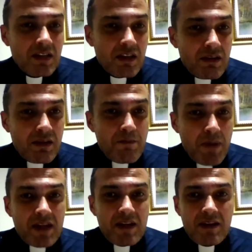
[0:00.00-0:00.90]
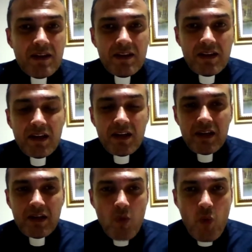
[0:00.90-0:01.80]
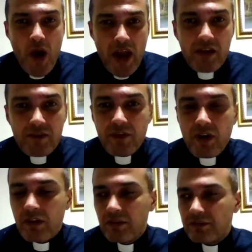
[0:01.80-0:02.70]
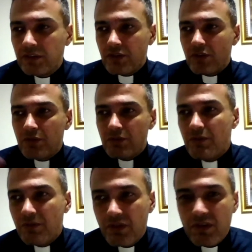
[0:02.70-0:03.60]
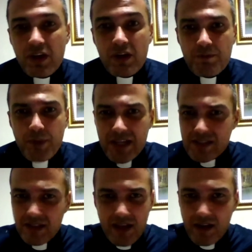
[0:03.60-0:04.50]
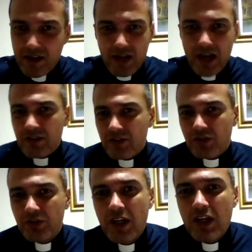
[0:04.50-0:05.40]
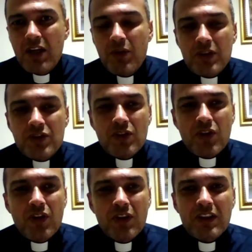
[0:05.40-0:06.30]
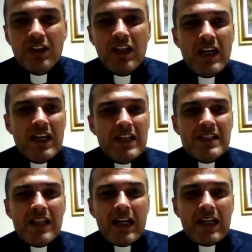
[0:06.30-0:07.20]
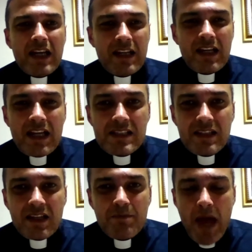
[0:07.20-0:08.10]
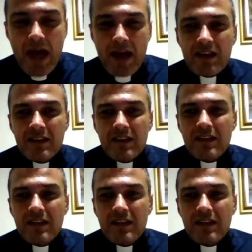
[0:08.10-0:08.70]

the big wave of, the compressed air, I don't know what you call it. It's like an elastic band.